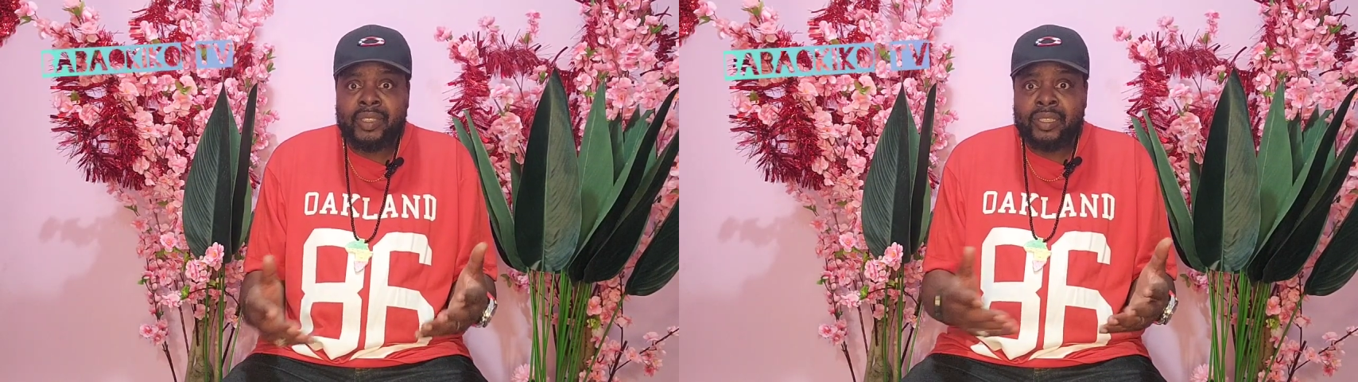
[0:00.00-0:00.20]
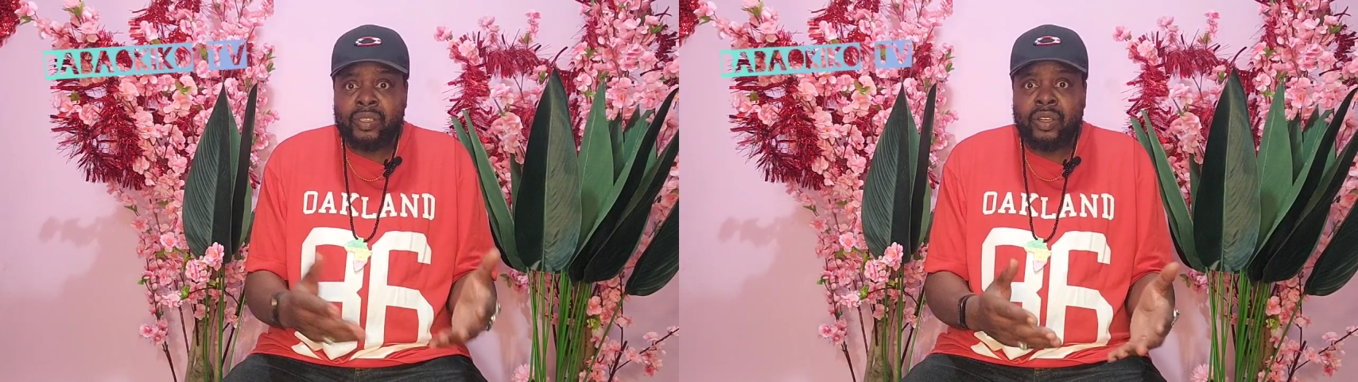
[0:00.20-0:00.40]

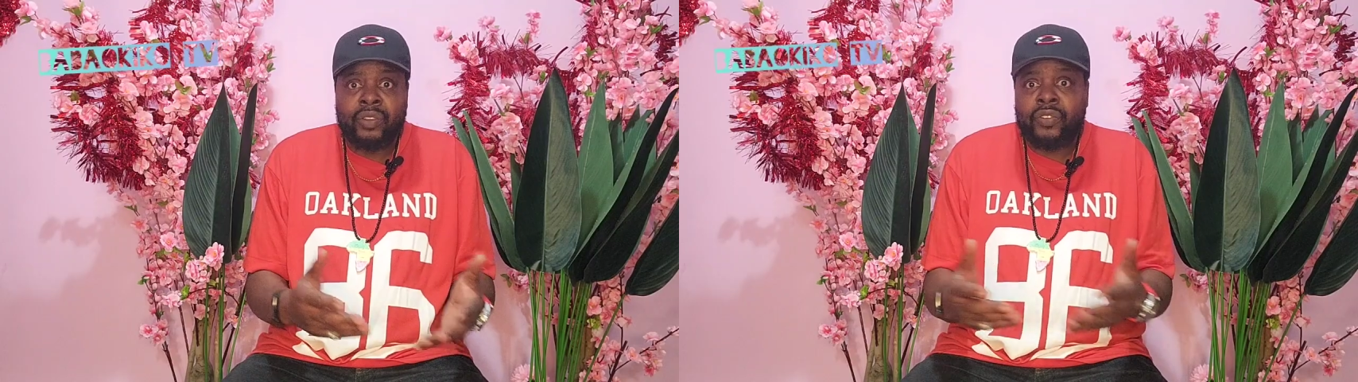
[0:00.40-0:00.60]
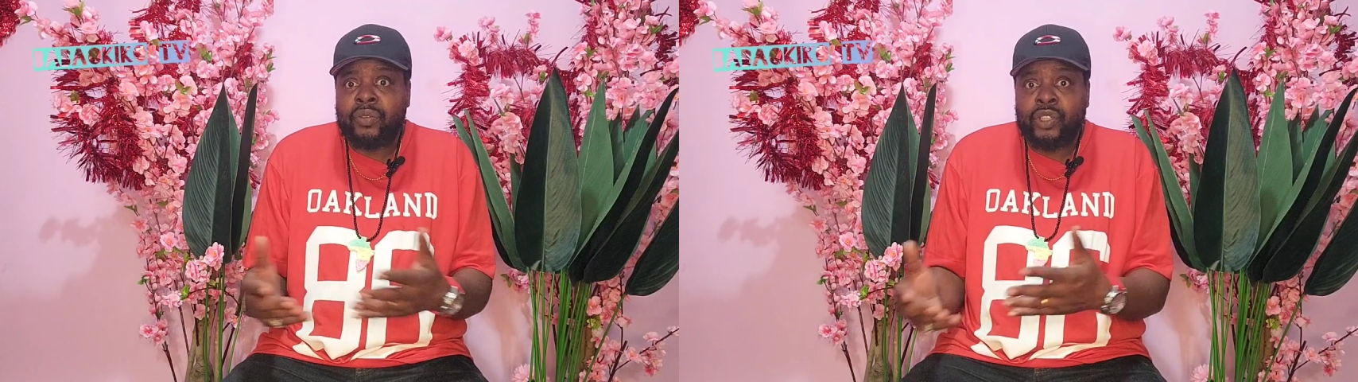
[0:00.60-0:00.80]
So
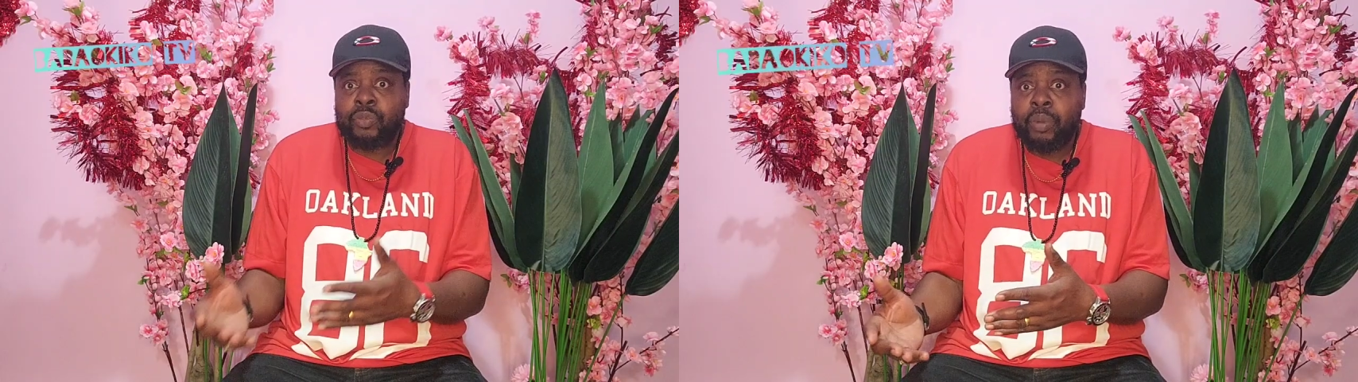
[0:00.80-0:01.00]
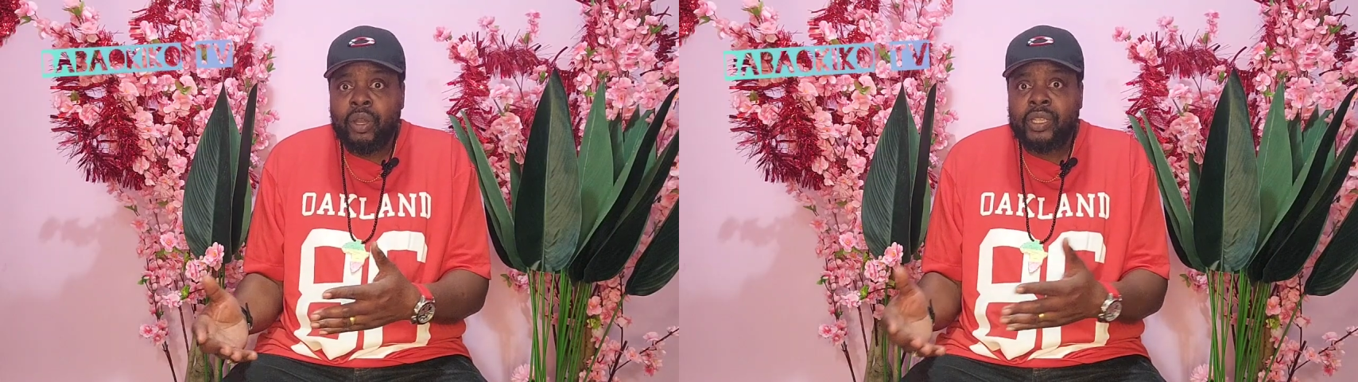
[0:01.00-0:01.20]
if he was
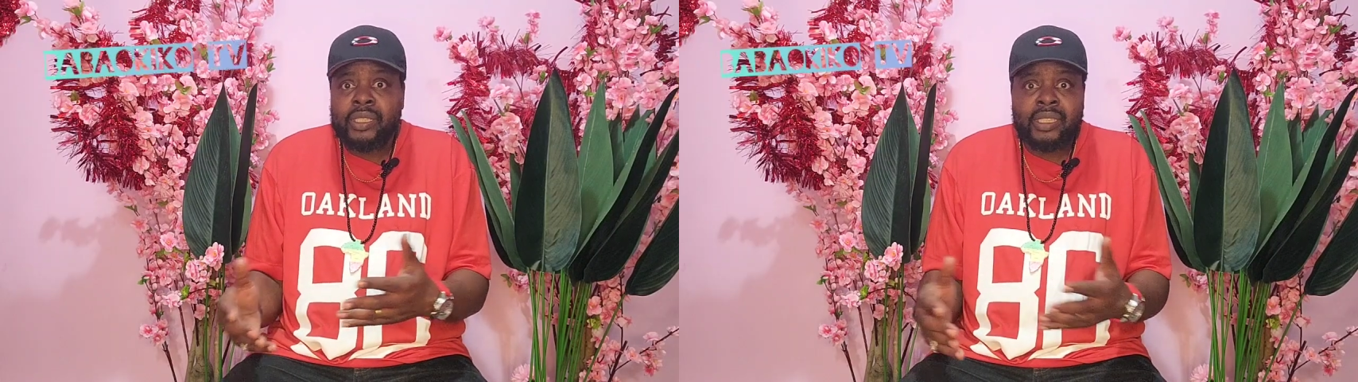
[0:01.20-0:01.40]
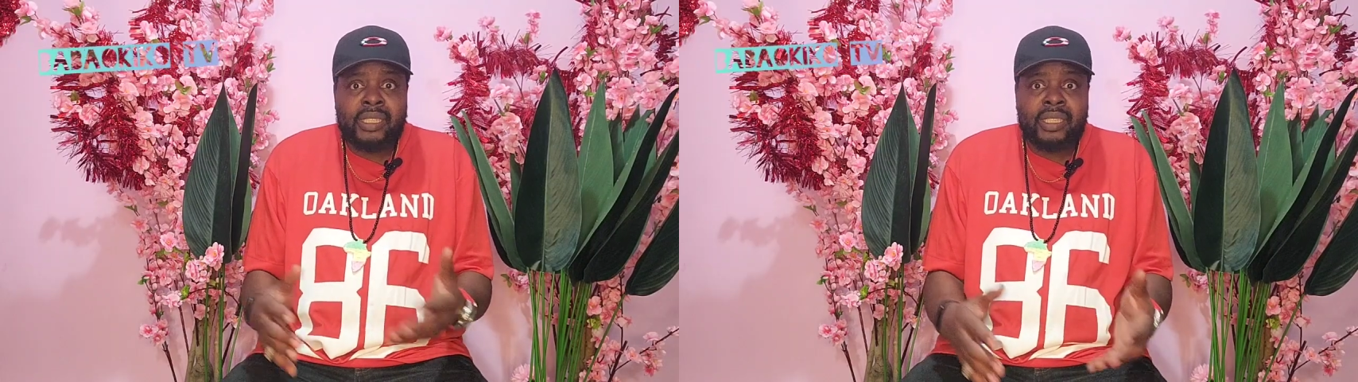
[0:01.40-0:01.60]

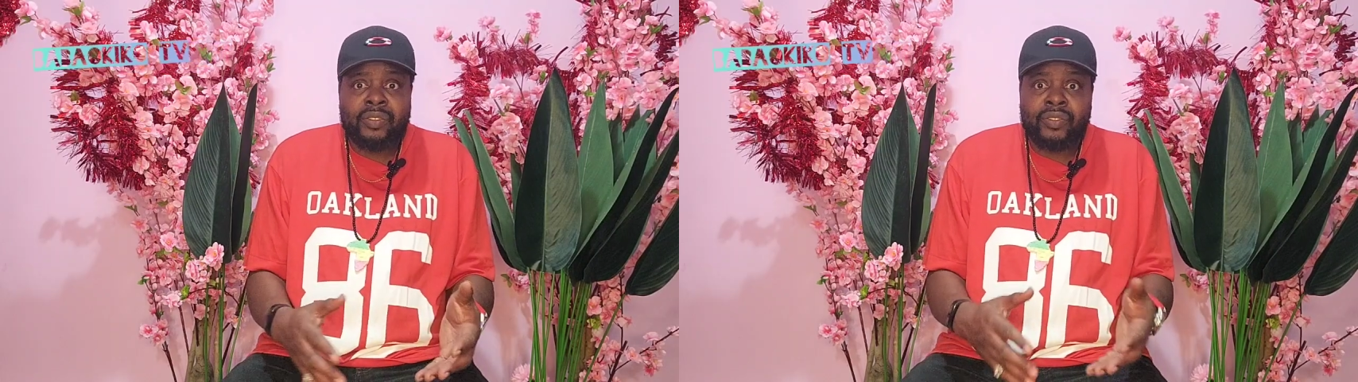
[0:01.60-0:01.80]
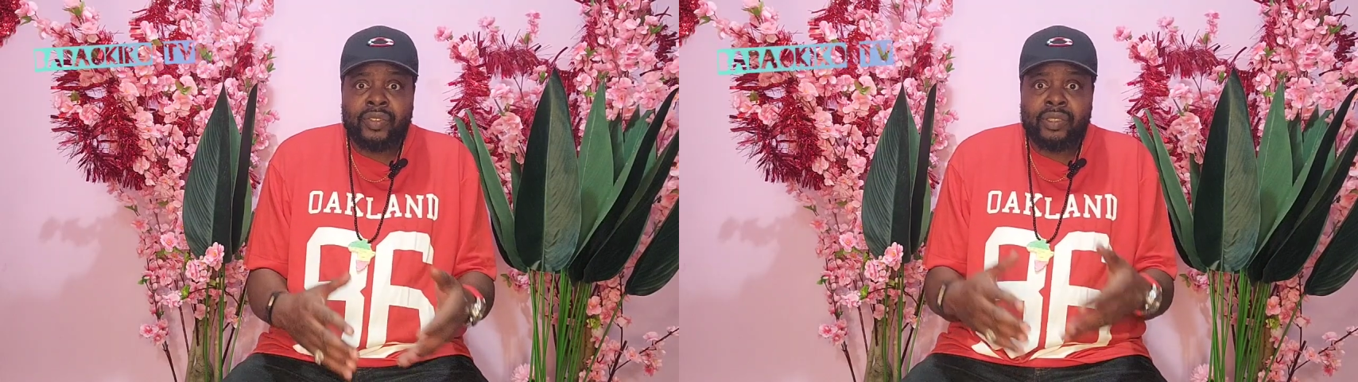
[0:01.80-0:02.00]
poisoned,
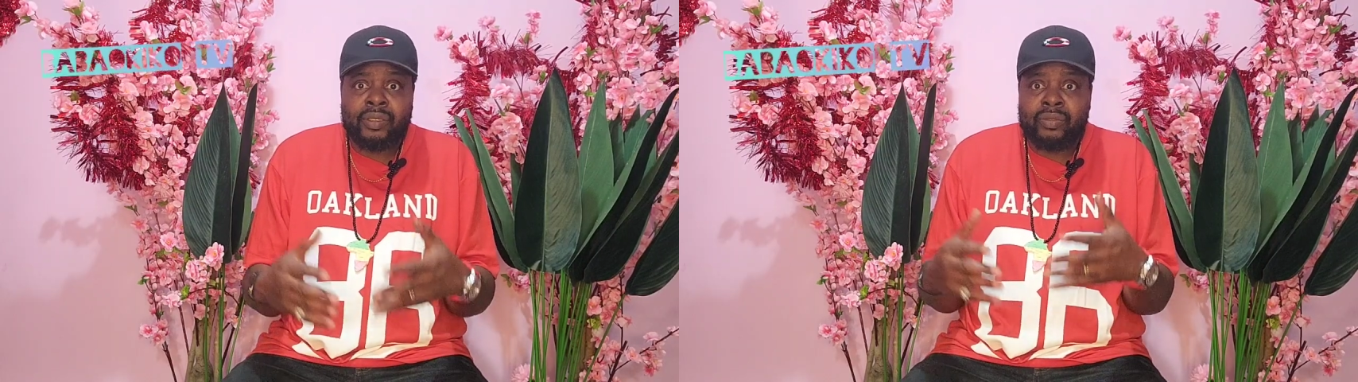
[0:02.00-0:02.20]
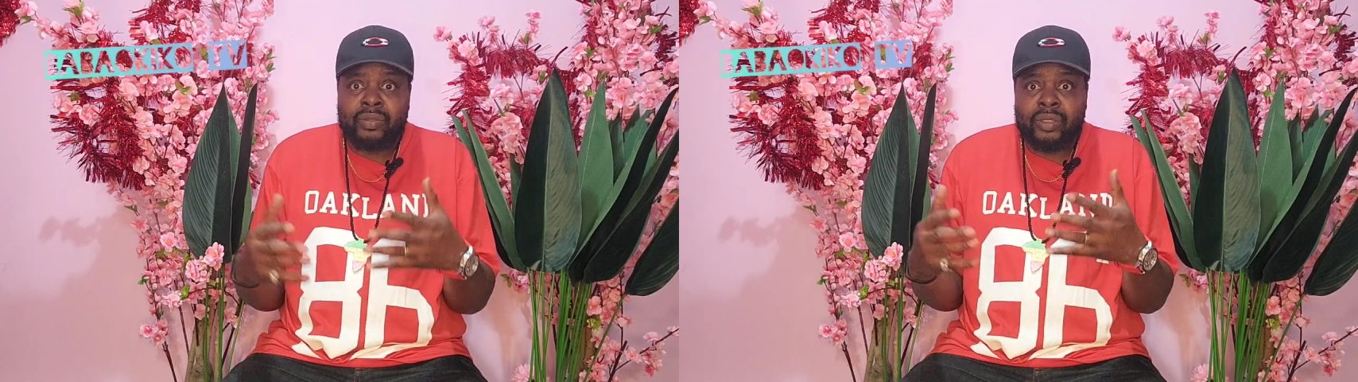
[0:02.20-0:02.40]
if he
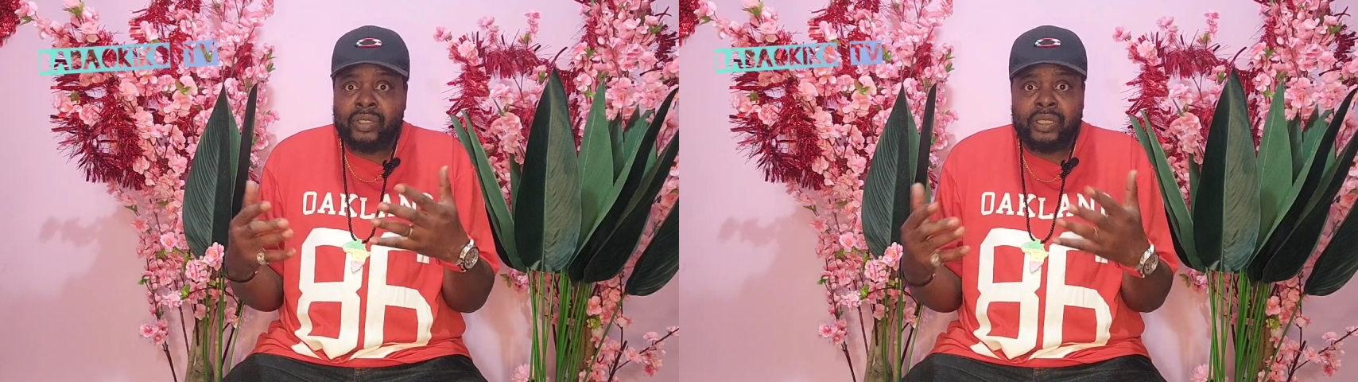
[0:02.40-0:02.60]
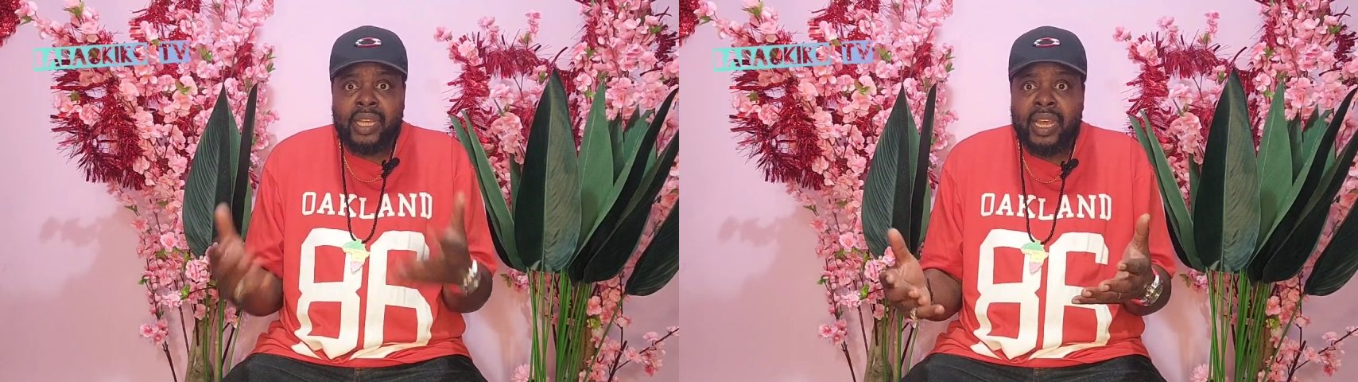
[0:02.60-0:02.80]
was
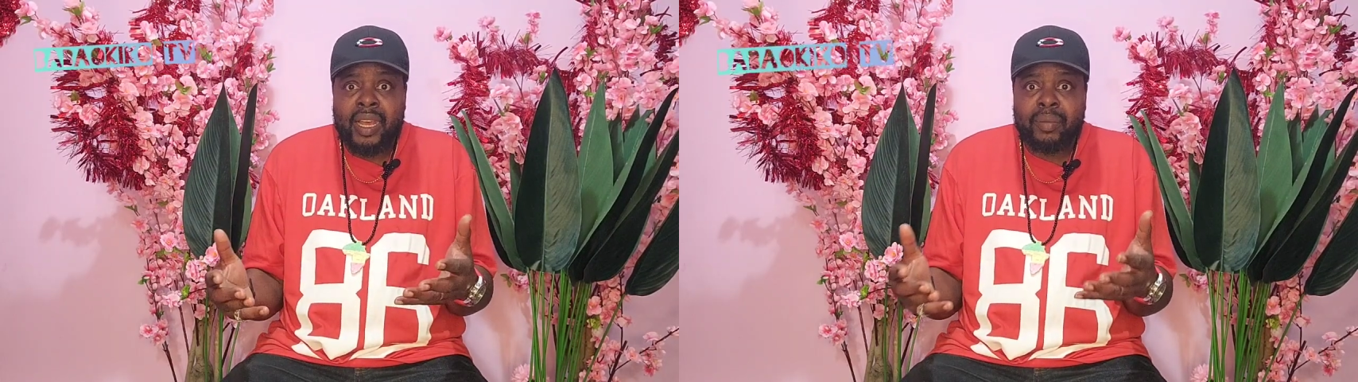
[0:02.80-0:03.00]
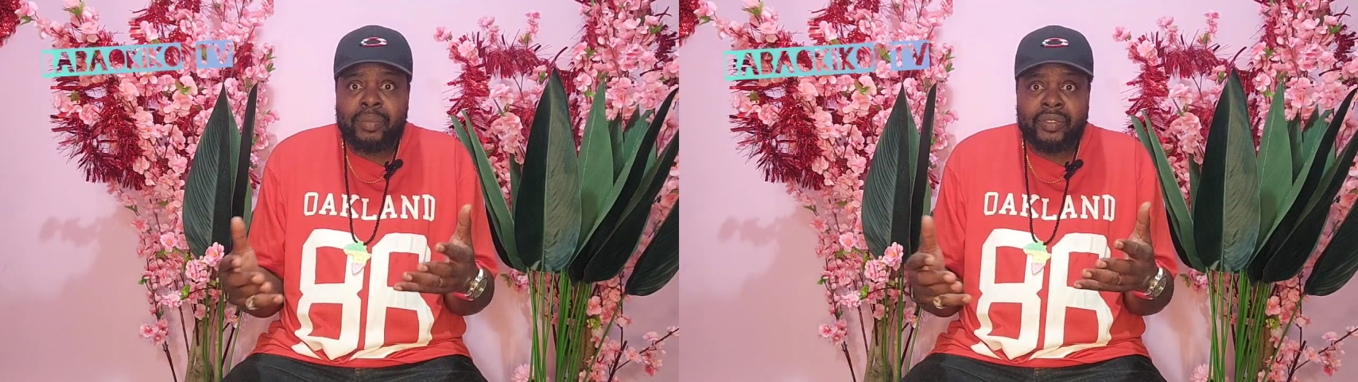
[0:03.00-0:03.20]

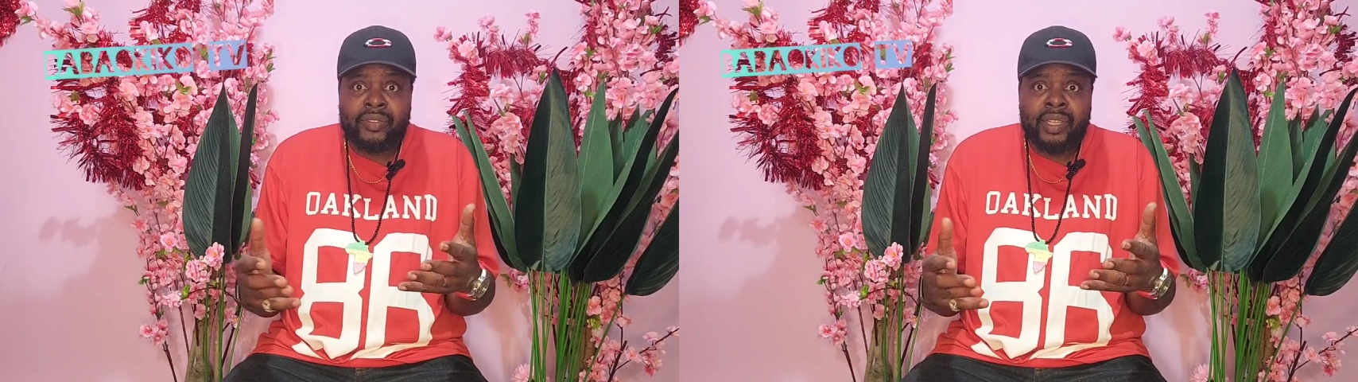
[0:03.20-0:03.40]
stabbed,